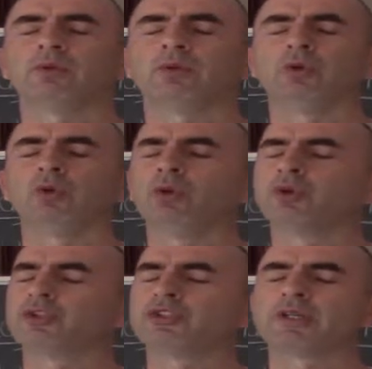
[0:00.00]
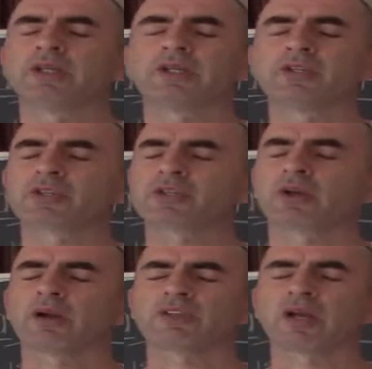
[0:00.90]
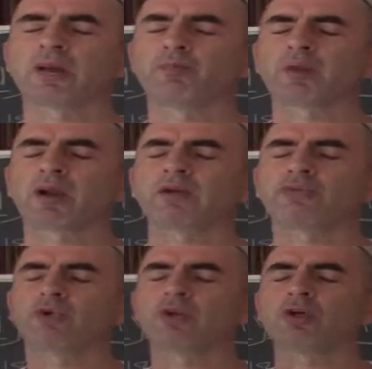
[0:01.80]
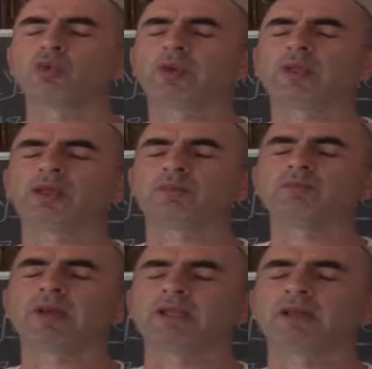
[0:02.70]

Lord Jesus Christ, I pray for the wicked men.